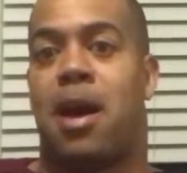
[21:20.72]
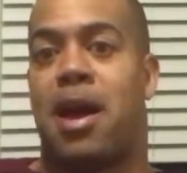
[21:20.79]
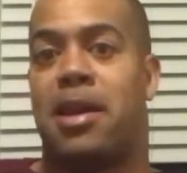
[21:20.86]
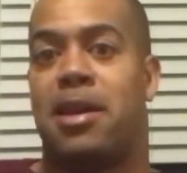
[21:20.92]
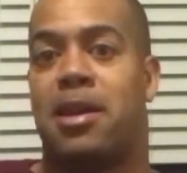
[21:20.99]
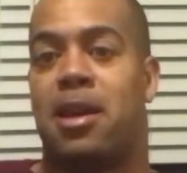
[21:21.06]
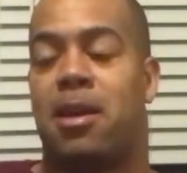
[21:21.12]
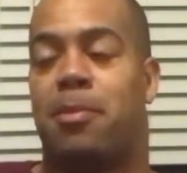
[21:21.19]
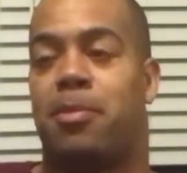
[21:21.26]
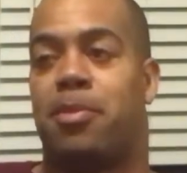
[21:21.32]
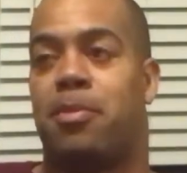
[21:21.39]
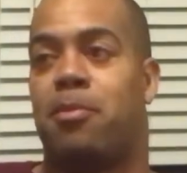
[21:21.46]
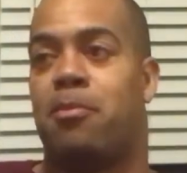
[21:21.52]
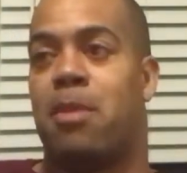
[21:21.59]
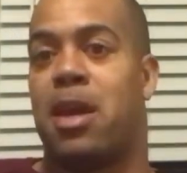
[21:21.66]
ended up
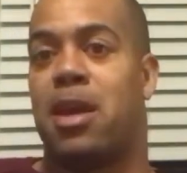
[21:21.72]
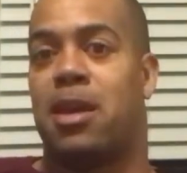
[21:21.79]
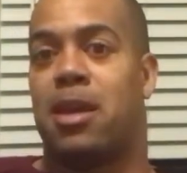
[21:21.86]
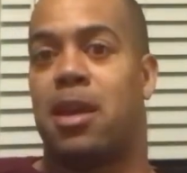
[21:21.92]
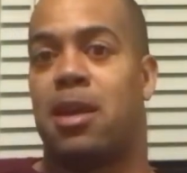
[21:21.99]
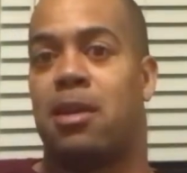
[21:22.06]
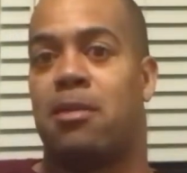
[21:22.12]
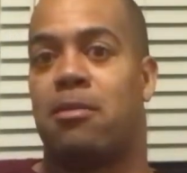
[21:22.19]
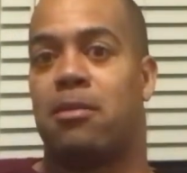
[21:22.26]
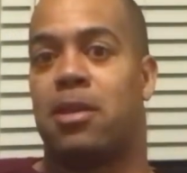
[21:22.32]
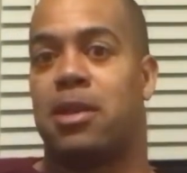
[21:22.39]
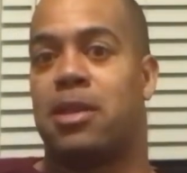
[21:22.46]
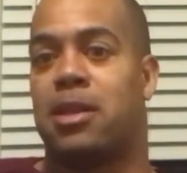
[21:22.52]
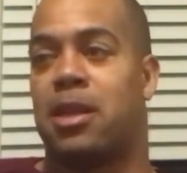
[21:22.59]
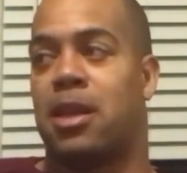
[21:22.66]
making,
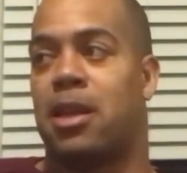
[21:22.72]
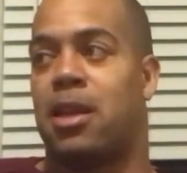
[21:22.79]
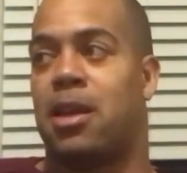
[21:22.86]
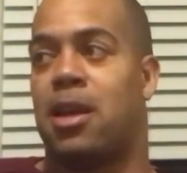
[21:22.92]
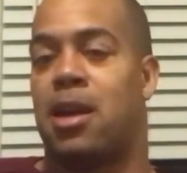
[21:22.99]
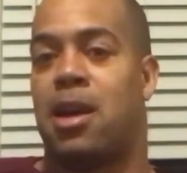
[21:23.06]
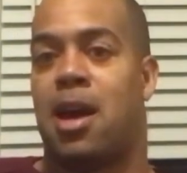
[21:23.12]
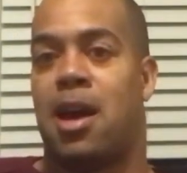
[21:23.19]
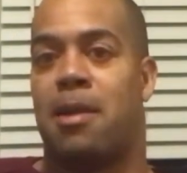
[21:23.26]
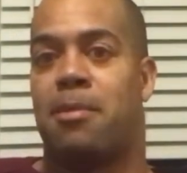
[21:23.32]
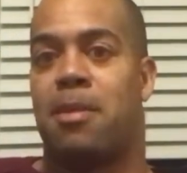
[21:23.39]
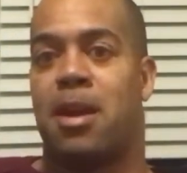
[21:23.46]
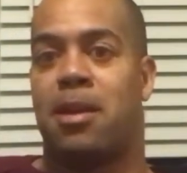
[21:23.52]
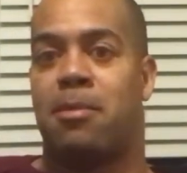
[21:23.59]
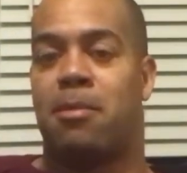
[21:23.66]
I
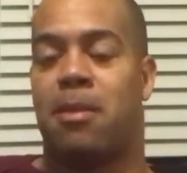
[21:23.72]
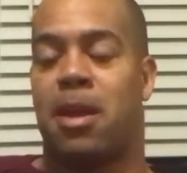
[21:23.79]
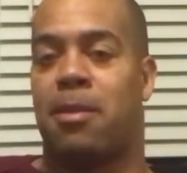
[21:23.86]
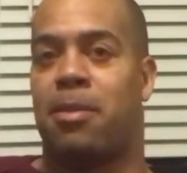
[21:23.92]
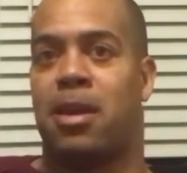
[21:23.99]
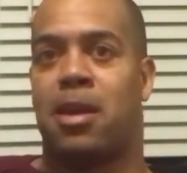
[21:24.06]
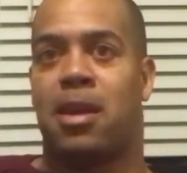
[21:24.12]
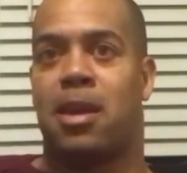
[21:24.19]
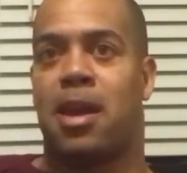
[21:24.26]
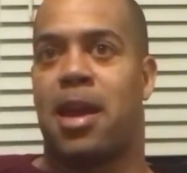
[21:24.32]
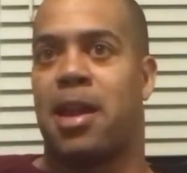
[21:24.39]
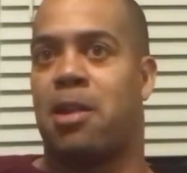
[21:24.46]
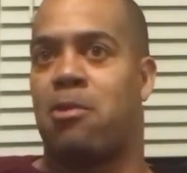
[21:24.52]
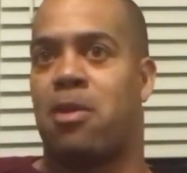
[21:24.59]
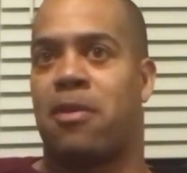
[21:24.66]
made maybe
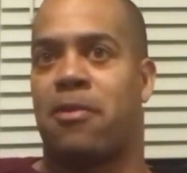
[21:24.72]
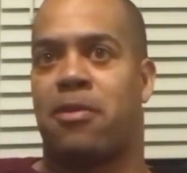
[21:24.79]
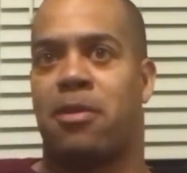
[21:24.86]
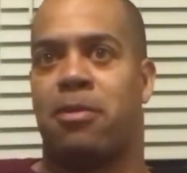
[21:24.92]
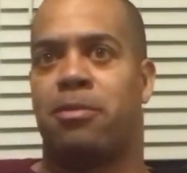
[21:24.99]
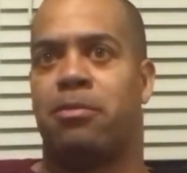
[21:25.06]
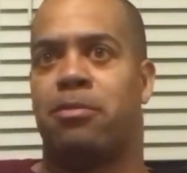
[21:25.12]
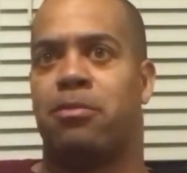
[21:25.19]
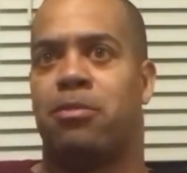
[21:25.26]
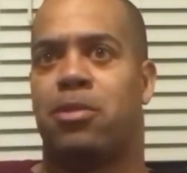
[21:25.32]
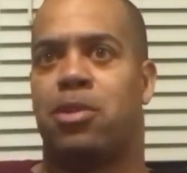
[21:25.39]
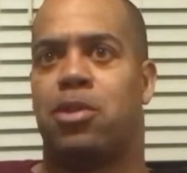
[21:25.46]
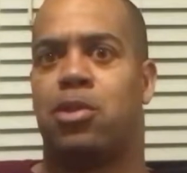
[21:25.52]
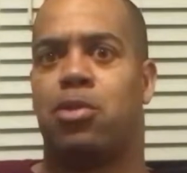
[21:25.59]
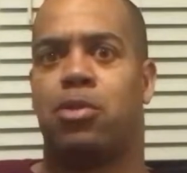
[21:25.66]
anywhere from
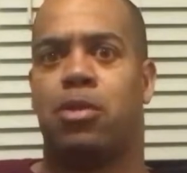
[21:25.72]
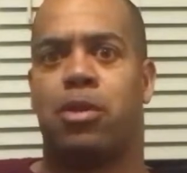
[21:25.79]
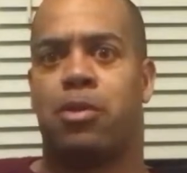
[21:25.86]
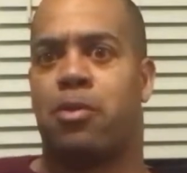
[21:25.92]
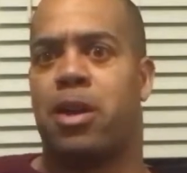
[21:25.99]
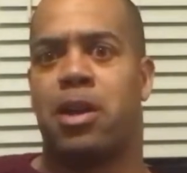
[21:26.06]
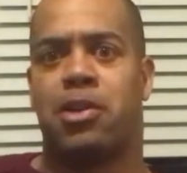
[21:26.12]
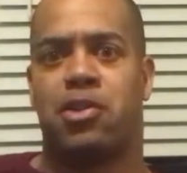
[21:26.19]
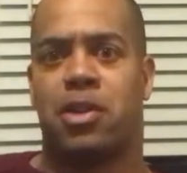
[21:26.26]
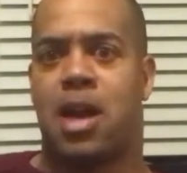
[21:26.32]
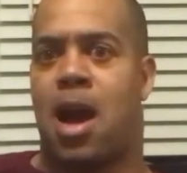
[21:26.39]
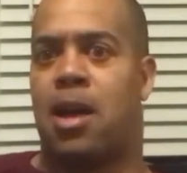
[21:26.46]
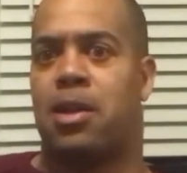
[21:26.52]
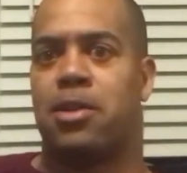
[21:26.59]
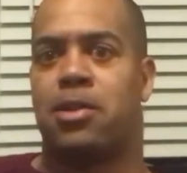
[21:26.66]
$200 to
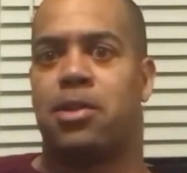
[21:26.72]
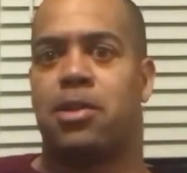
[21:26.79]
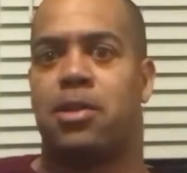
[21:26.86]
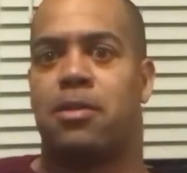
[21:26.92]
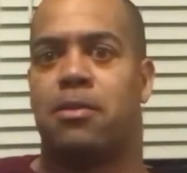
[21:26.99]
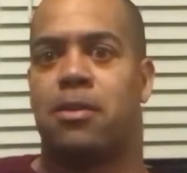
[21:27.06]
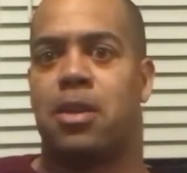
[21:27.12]
$300.